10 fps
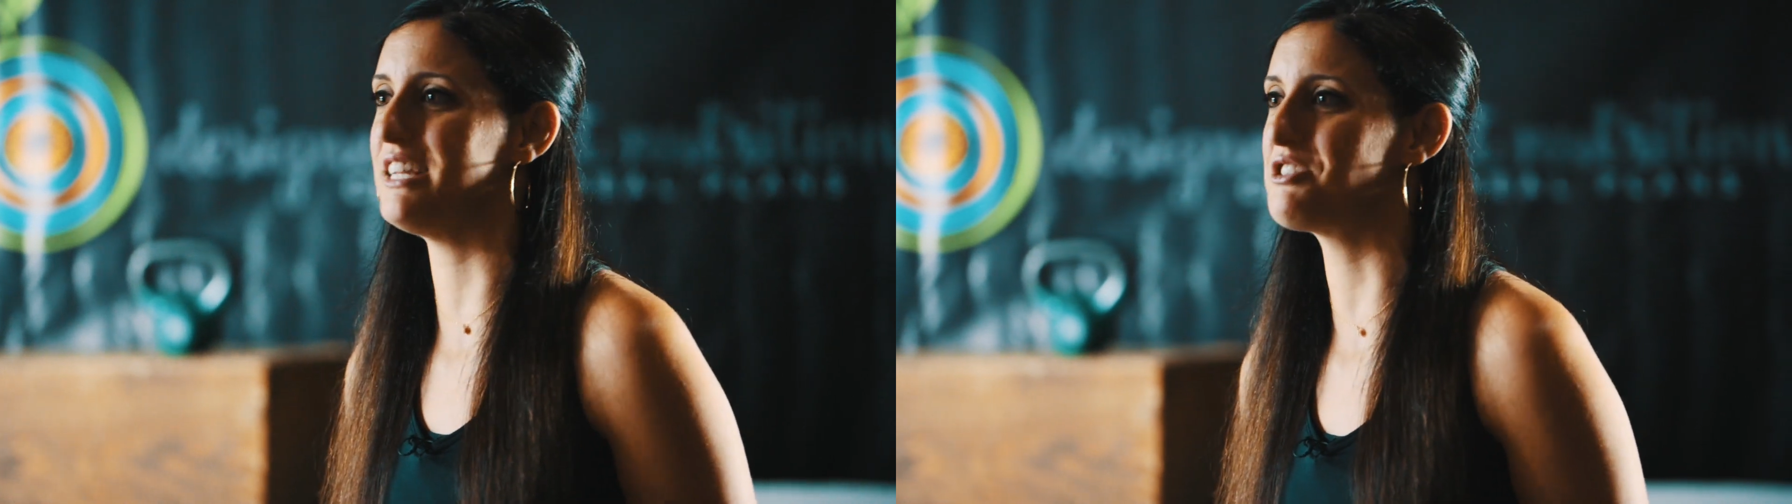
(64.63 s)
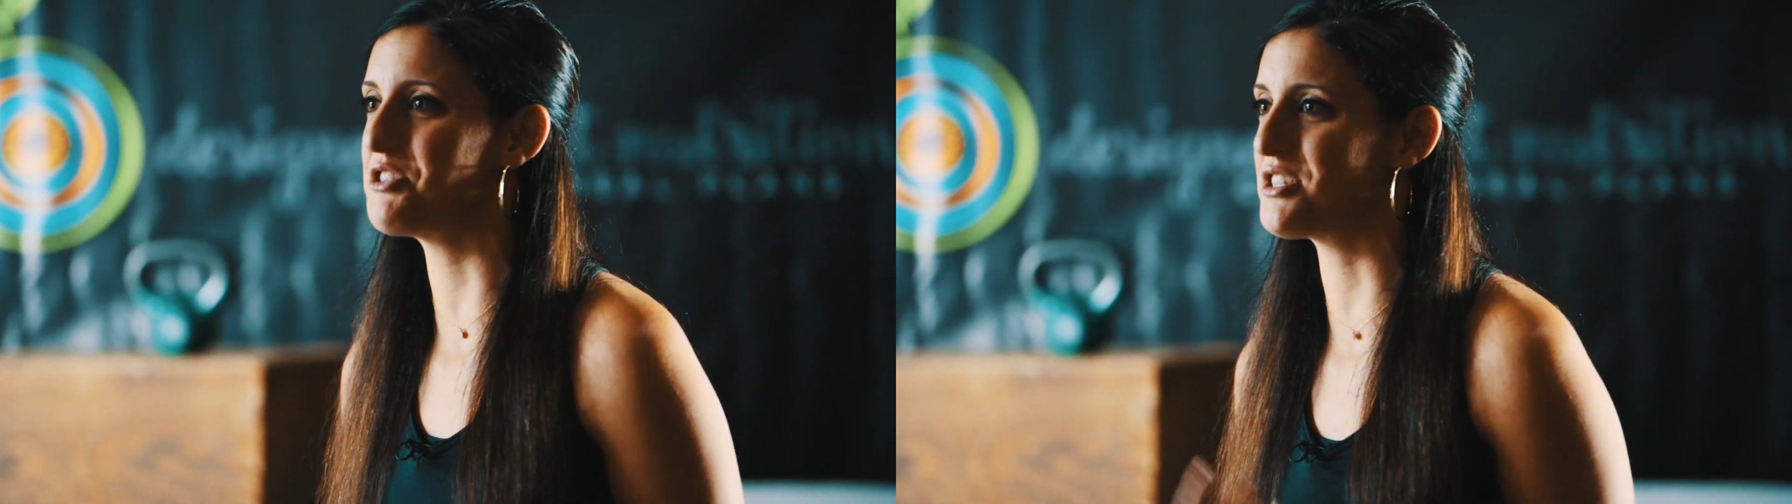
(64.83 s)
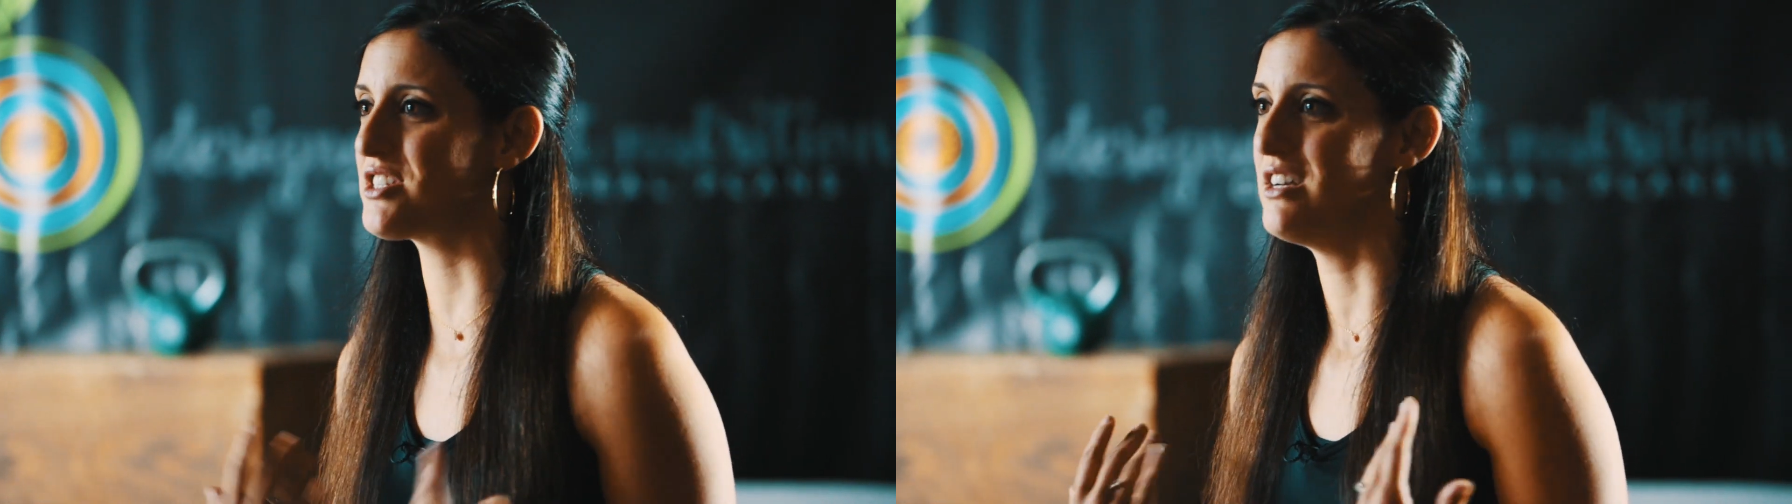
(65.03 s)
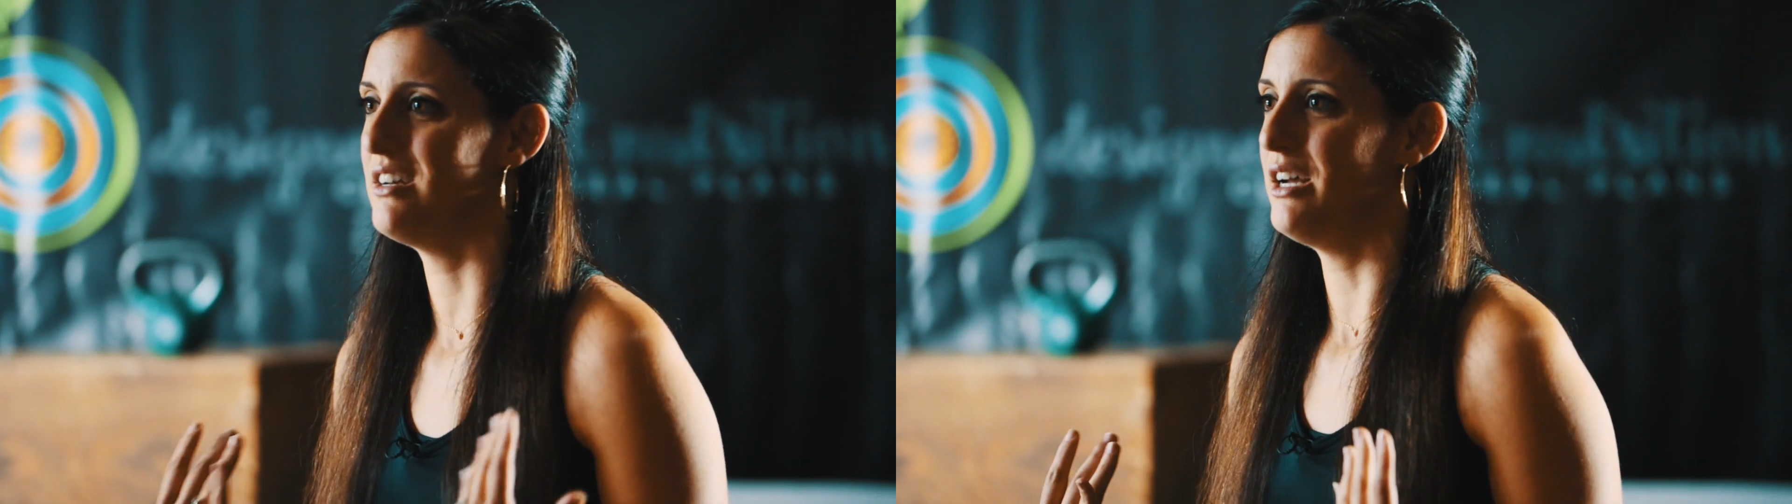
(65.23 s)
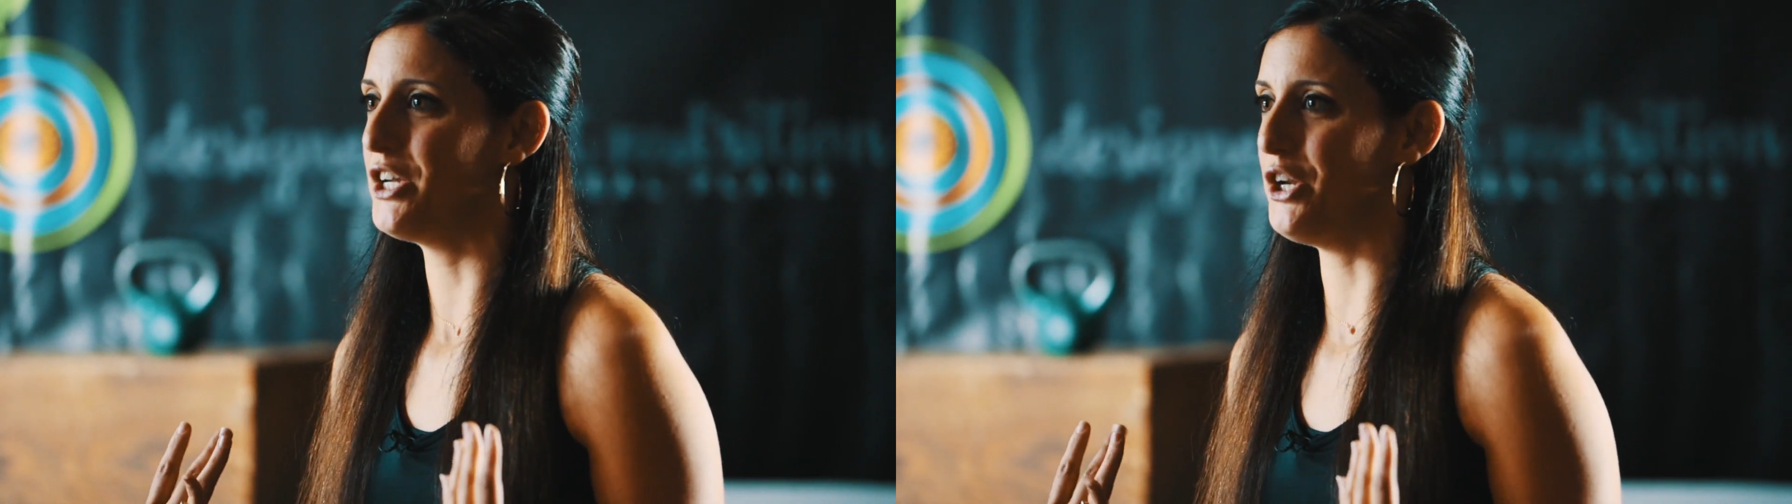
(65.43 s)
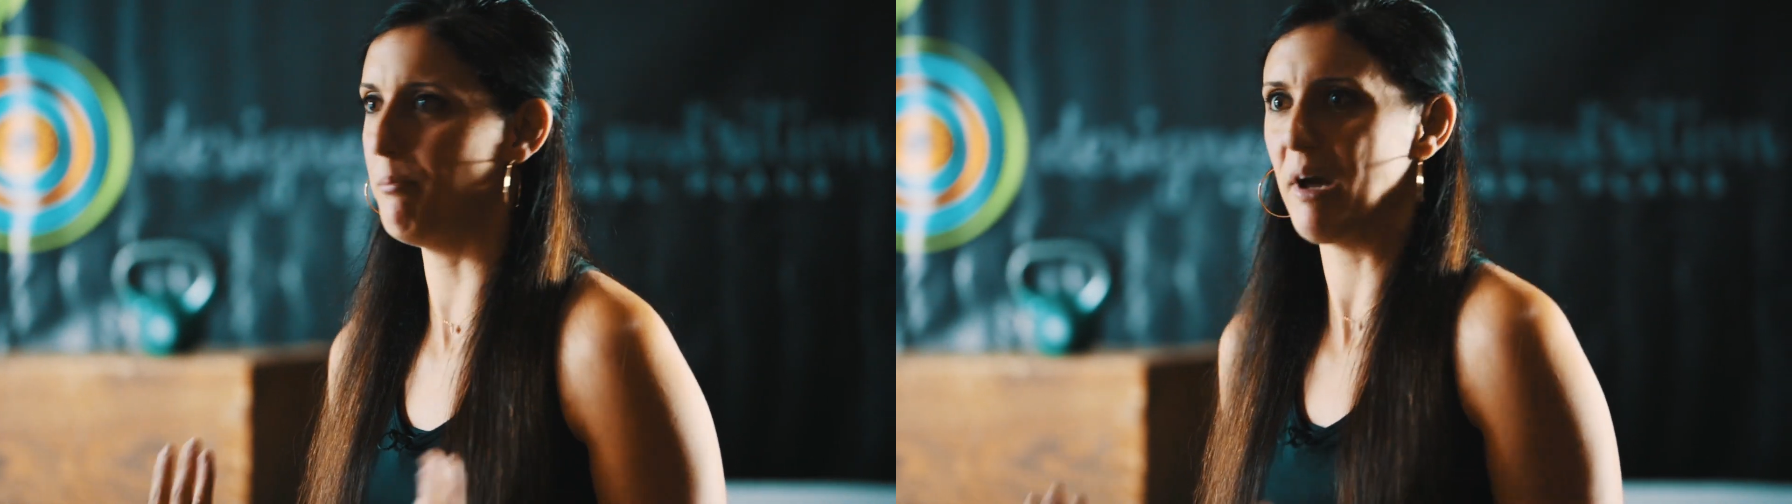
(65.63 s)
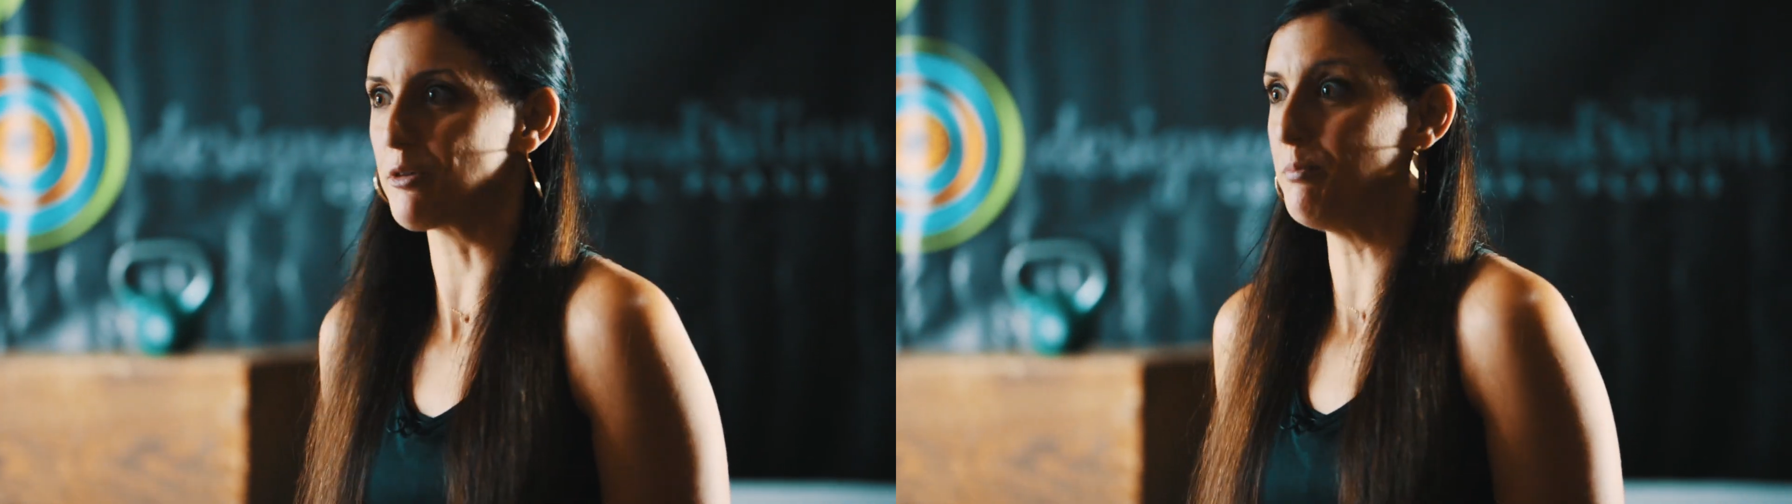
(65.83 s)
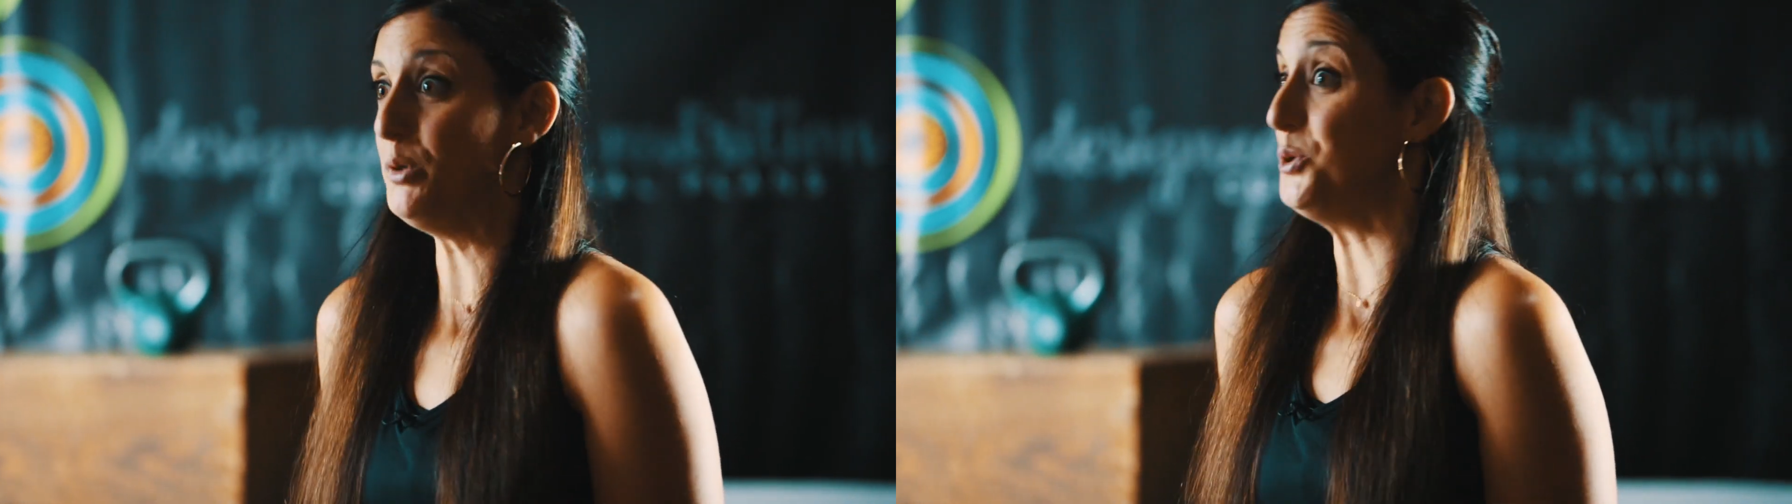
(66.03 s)
It's just, you know,
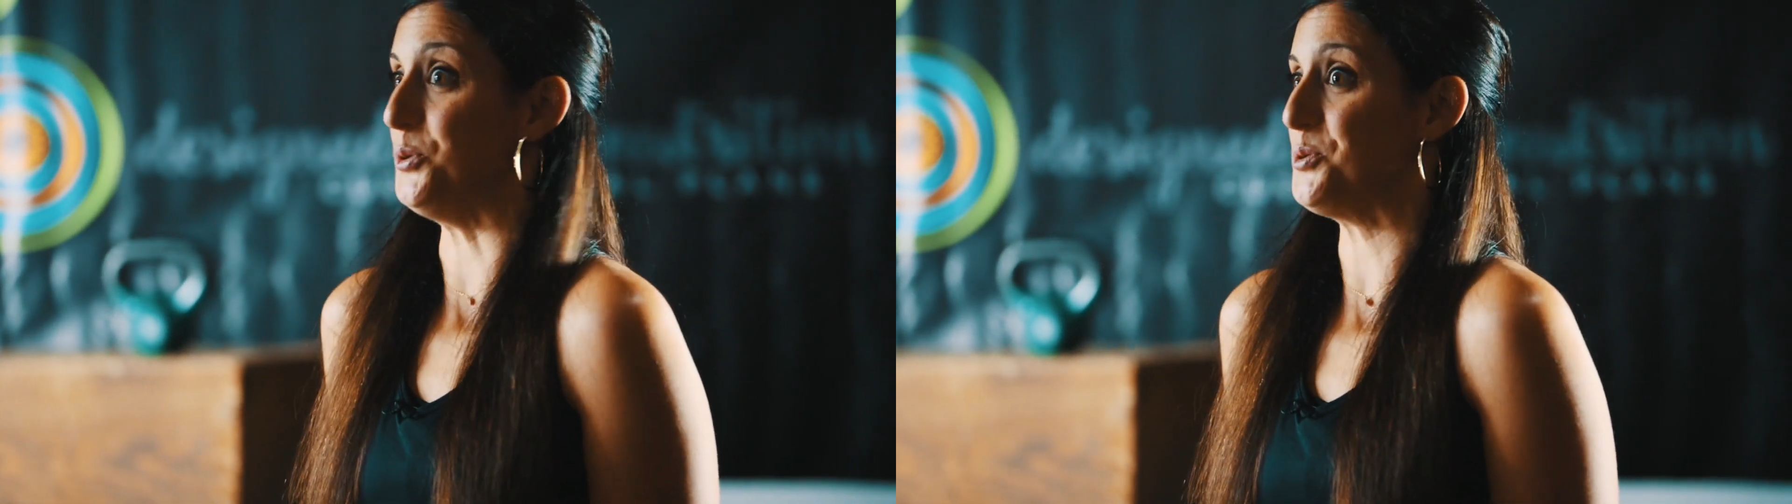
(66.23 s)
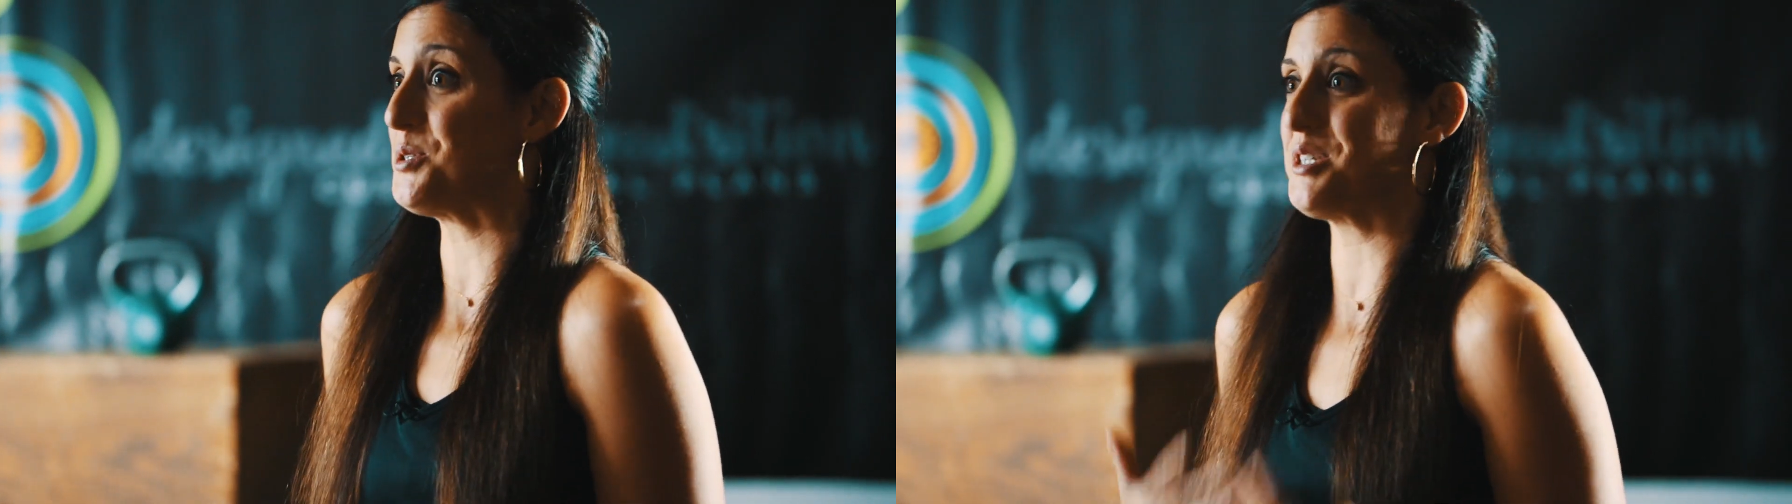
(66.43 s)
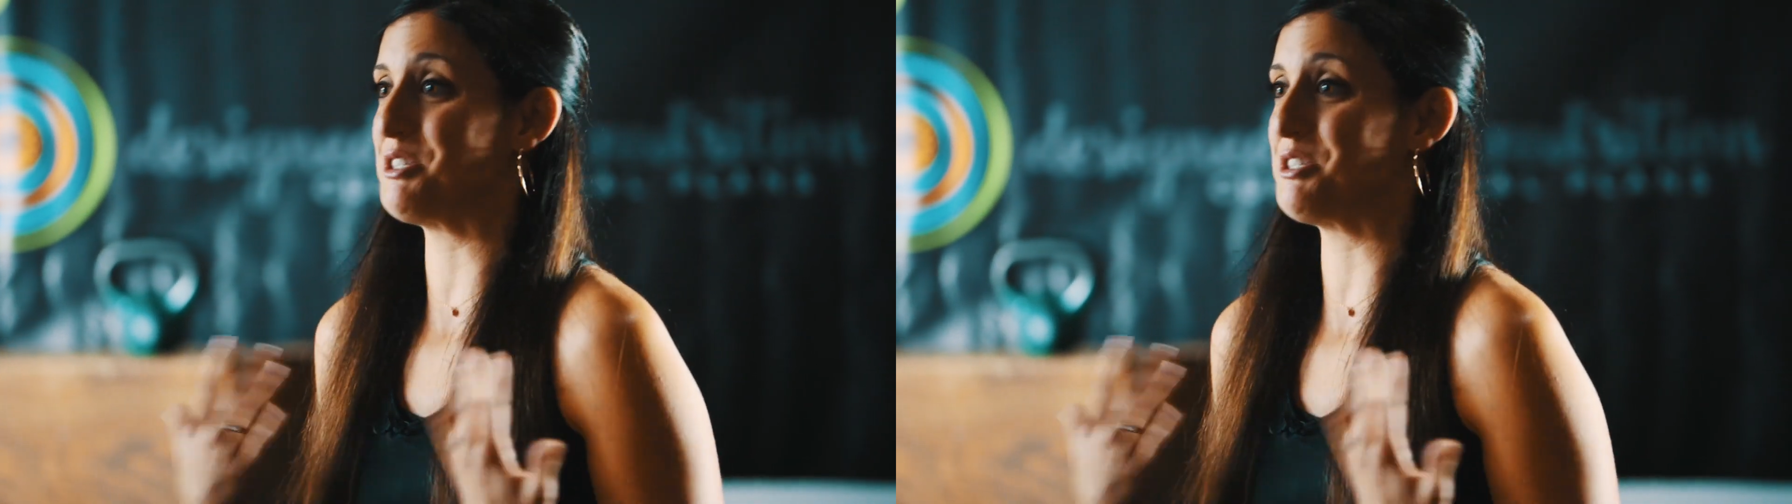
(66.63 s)
better moods.